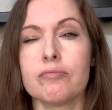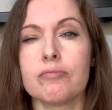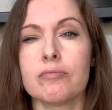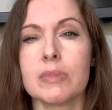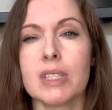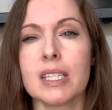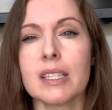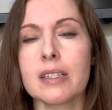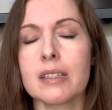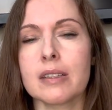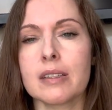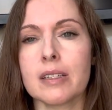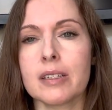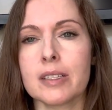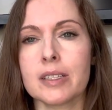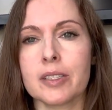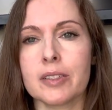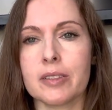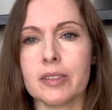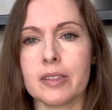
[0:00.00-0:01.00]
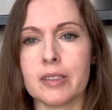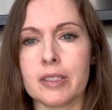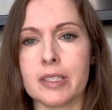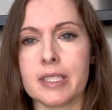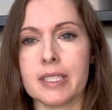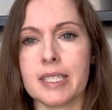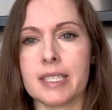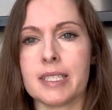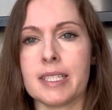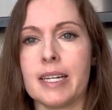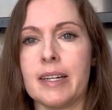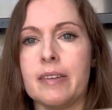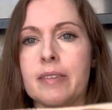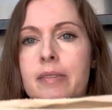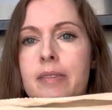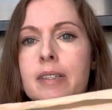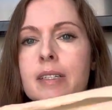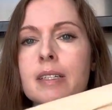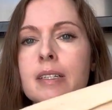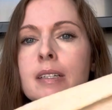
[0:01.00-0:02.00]
either 32 or 36 count.
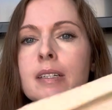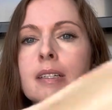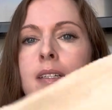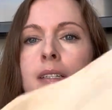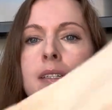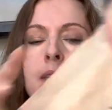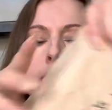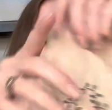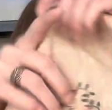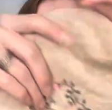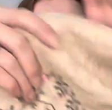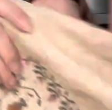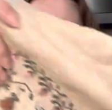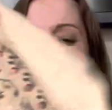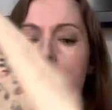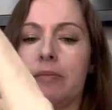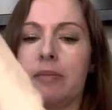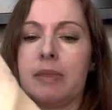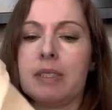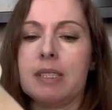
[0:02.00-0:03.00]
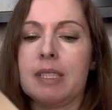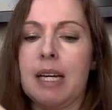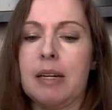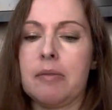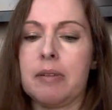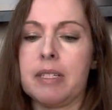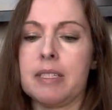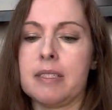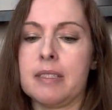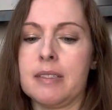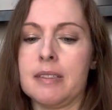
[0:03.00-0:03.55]
Oh, sideways.